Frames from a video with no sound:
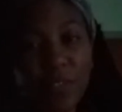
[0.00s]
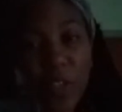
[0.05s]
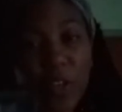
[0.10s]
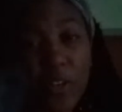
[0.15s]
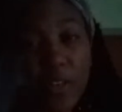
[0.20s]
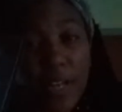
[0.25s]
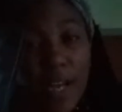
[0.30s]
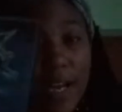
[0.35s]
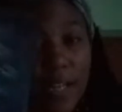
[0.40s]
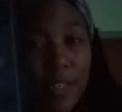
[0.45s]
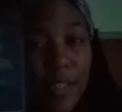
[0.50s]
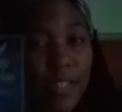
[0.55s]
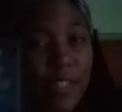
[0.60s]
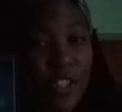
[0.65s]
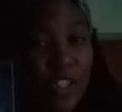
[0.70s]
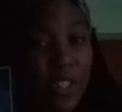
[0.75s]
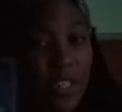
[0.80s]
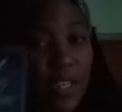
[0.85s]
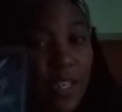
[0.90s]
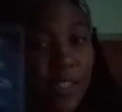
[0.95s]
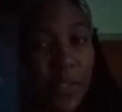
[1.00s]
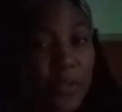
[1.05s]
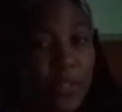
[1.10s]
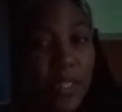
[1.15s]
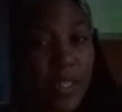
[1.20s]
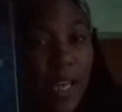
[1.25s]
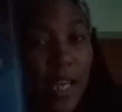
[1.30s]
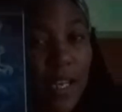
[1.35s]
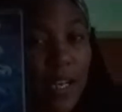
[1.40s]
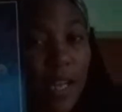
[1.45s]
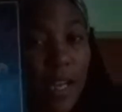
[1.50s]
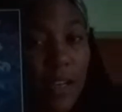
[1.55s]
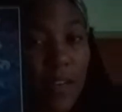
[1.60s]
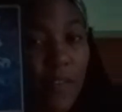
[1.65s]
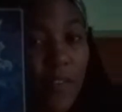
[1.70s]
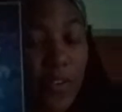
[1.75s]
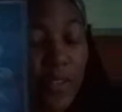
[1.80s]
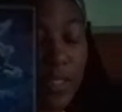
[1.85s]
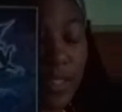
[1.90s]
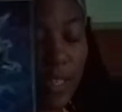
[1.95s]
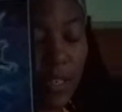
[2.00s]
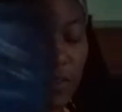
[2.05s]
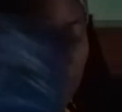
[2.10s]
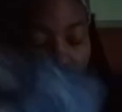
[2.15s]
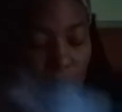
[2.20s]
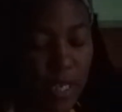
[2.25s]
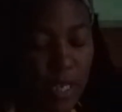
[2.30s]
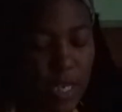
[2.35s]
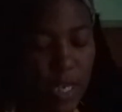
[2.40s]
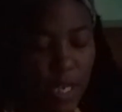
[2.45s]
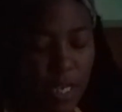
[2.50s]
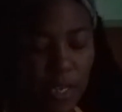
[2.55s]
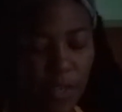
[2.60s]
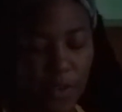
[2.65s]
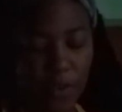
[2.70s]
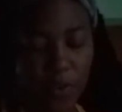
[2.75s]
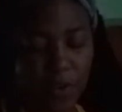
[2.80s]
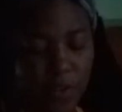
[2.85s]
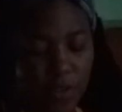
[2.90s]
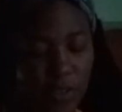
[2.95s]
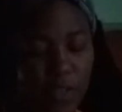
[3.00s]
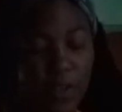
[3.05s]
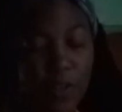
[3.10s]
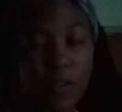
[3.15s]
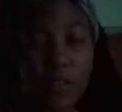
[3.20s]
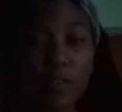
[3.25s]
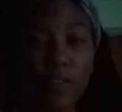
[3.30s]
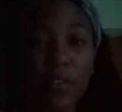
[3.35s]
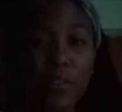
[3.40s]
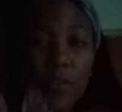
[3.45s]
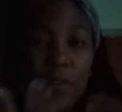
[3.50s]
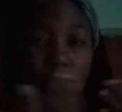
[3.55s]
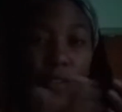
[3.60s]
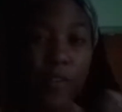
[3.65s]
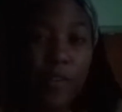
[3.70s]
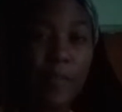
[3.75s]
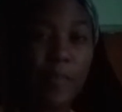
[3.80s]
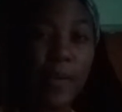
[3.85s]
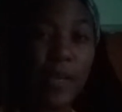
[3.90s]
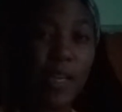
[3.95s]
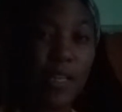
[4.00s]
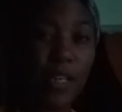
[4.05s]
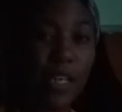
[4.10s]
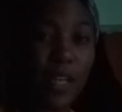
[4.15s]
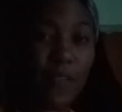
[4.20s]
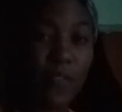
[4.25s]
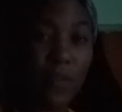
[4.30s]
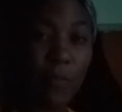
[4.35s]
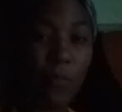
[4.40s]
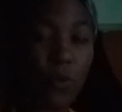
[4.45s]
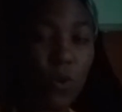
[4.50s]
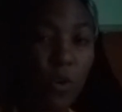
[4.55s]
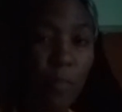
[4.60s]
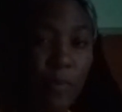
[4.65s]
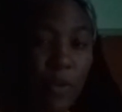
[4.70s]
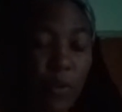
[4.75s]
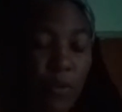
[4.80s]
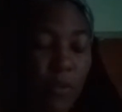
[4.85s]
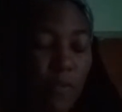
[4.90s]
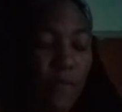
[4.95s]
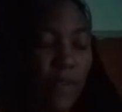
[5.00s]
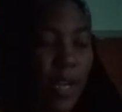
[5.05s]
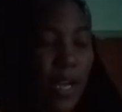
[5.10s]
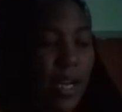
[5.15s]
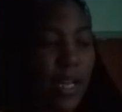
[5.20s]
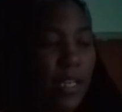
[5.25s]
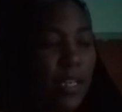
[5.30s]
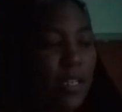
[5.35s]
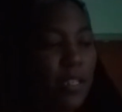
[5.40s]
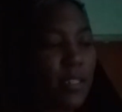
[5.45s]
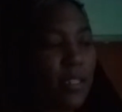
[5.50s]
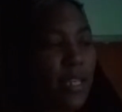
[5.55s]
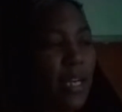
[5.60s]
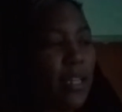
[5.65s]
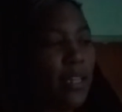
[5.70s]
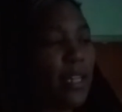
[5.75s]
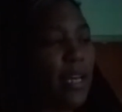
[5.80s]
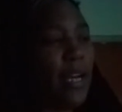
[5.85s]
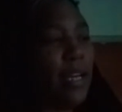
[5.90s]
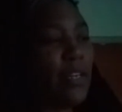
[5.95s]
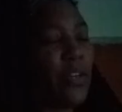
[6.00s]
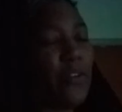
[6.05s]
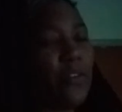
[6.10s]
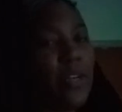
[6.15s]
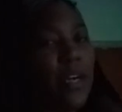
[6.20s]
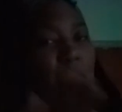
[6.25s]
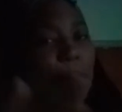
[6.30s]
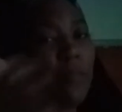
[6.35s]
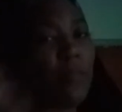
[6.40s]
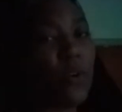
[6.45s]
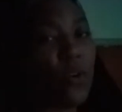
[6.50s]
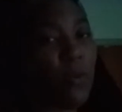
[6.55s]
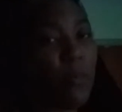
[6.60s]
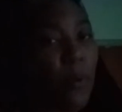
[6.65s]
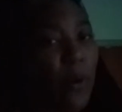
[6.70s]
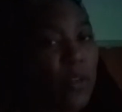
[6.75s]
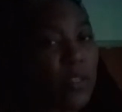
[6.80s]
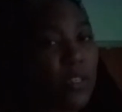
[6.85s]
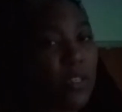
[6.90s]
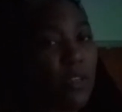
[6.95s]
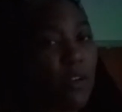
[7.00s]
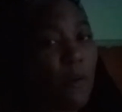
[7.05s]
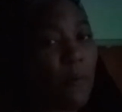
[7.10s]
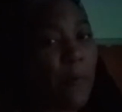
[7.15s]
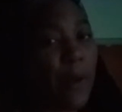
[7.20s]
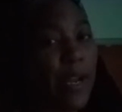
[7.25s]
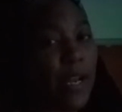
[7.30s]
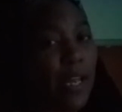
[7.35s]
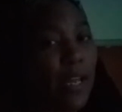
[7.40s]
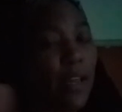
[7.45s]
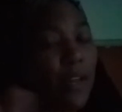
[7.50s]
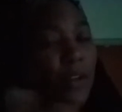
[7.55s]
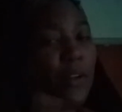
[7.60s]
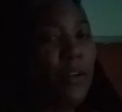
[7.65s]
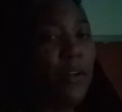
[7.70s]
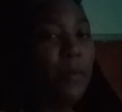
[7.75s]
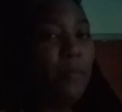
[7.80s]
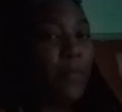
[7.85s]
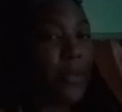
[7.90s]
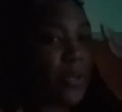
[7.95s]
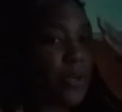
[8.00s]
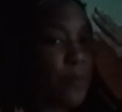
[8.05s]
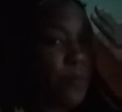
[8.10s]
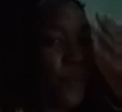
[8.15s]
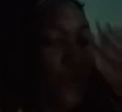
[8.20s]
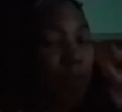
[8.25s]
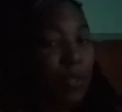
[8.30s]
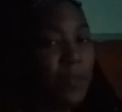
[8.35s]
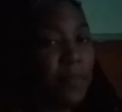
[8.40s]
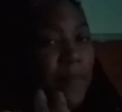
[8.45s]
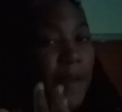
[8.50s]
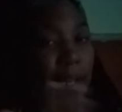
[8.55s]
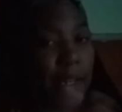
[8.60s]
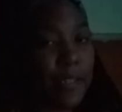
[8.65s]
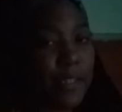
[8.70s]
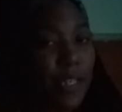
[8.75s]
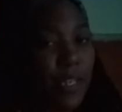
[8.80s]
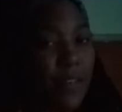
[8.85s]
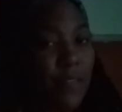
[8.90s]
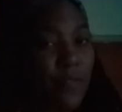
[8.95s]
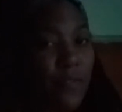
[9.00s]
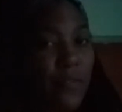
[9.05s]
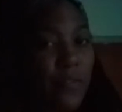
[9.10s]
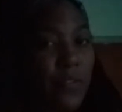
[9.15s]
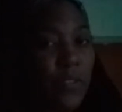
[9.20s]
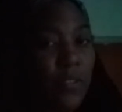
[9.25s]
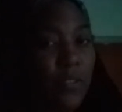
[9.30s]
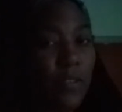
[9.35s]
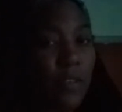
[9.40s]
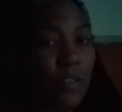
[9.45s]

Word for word: your knowledge and understanding of yourself. You're being even more purified. And it's not that you're not a pure person already, but your perspective